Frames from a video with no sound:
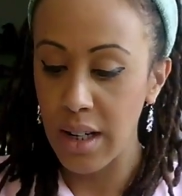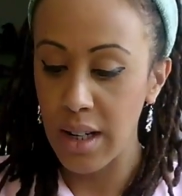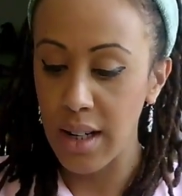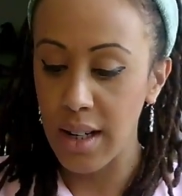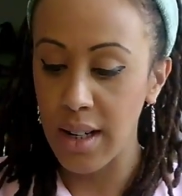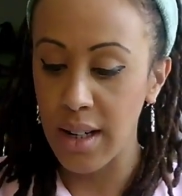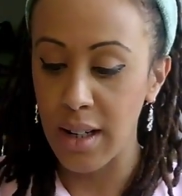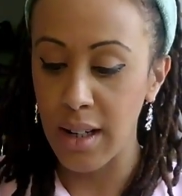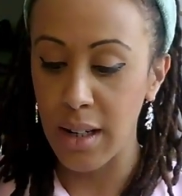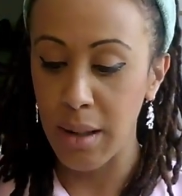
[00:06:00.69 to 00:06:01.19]

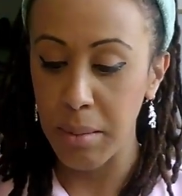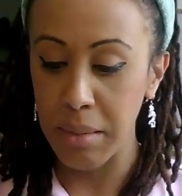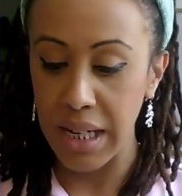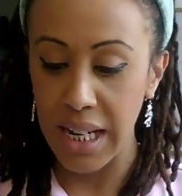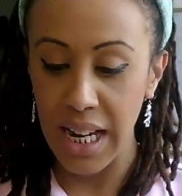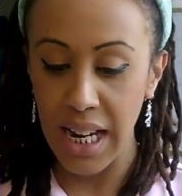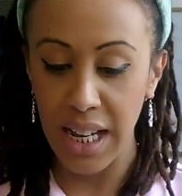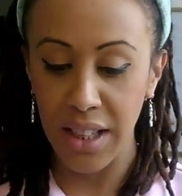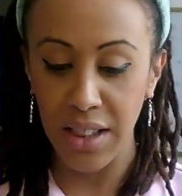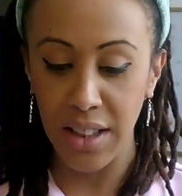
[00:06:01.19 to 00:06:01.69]

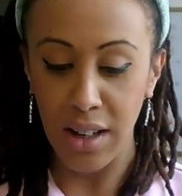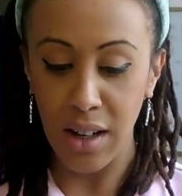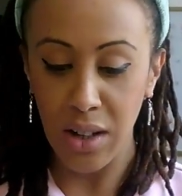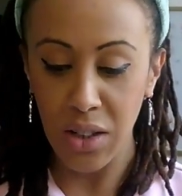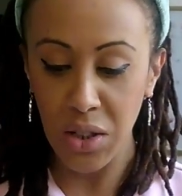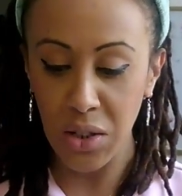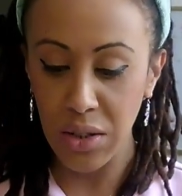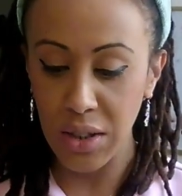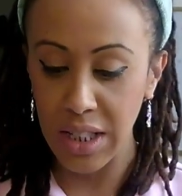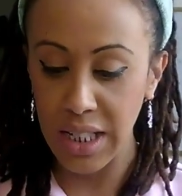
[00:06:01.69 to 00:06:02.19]
And
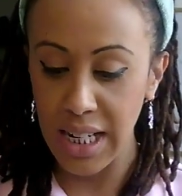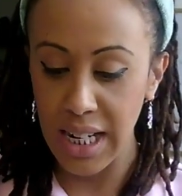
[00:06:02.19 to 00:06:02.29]
also the